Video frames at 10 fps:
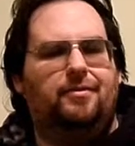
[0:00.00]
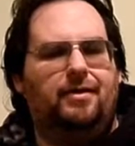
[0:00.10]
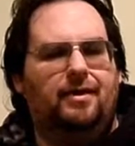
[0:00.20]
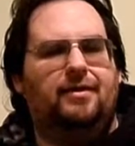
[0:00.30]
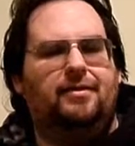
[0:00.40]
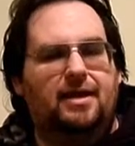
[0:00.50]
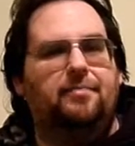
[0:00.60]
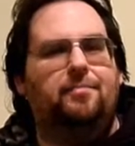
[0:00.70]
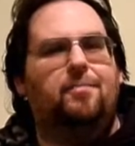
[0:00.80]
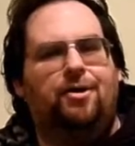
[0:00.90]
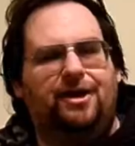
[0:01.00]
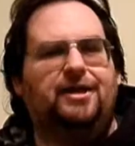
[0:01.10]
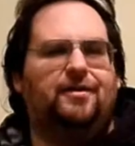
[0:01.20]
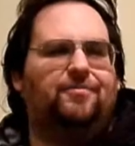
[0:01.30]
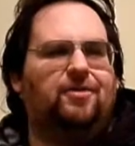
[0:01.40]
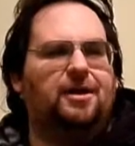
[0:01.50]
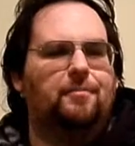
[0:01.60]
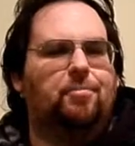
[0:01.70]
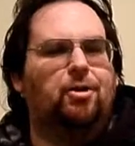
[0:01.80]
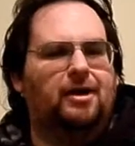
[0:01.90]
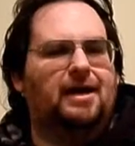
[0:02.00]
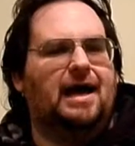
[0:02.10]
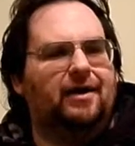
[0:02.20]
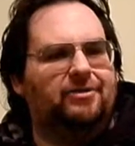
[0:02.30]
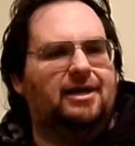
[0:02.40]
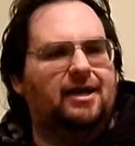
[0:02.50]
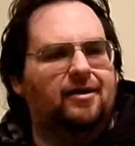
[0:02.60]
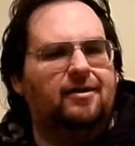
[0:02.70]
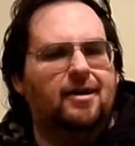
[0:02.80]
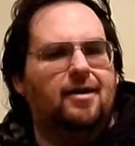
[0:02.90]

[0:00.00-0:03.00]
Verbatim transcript: and getting money to freaking put it out there,